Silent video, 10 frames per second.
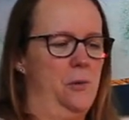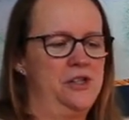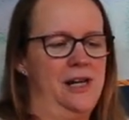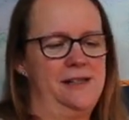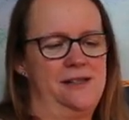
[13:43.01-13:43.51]

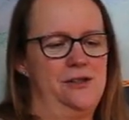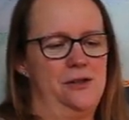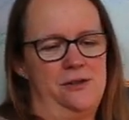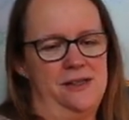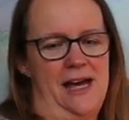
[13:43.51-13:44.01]
what shall I listen
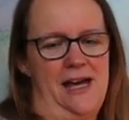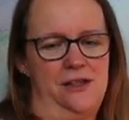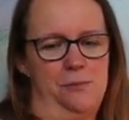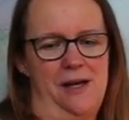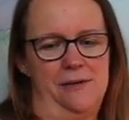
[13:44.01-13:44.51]
to today,
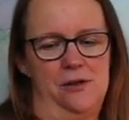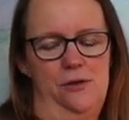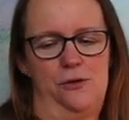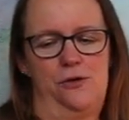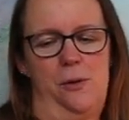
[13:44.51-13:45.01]
and you'd be able to
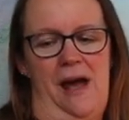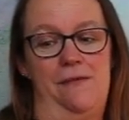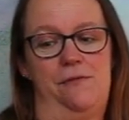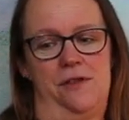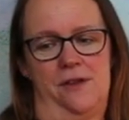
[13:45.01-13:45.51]
look through
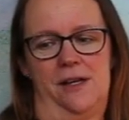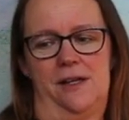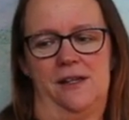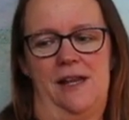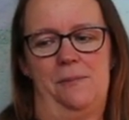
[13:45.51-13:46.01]

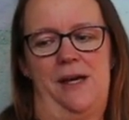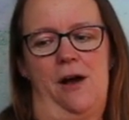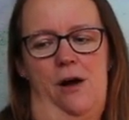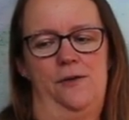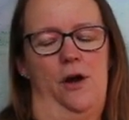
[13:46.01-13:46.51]
everything and then
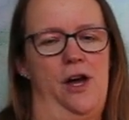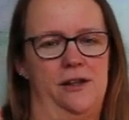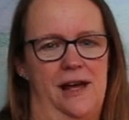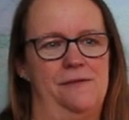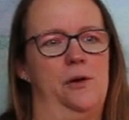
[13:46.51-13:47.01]
pick, I've not
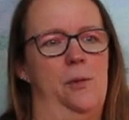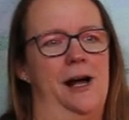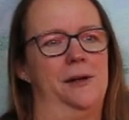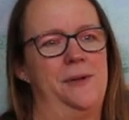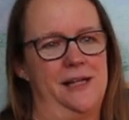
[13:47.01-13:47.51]
heard that for a
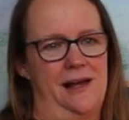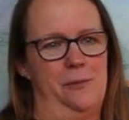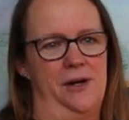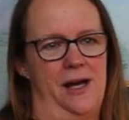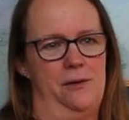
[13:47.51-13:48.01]
while, and pick
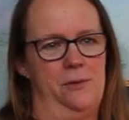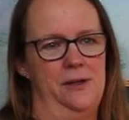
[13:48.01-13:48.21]
that one out.